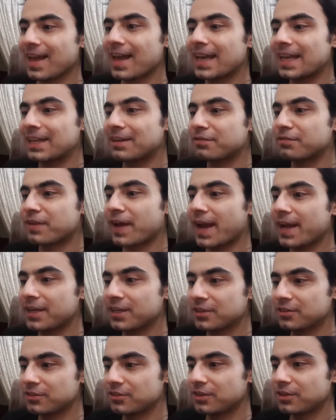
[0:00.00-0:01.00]
and a
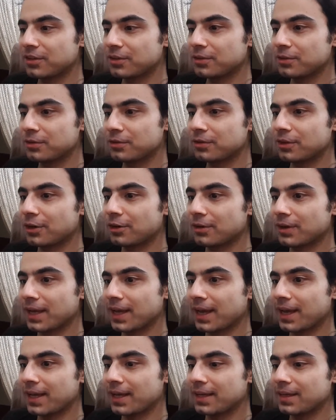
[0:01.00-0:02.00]
fight ensues.
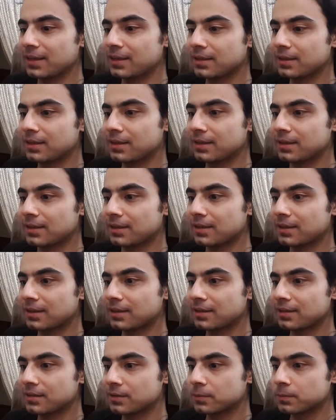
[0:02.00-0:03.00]
Okay,
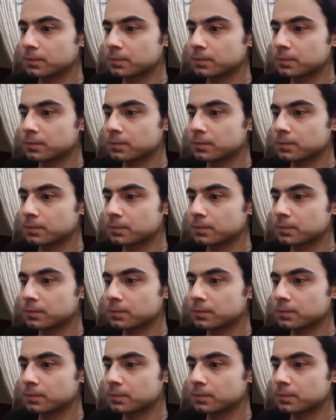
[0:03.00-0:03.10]
uh-huh.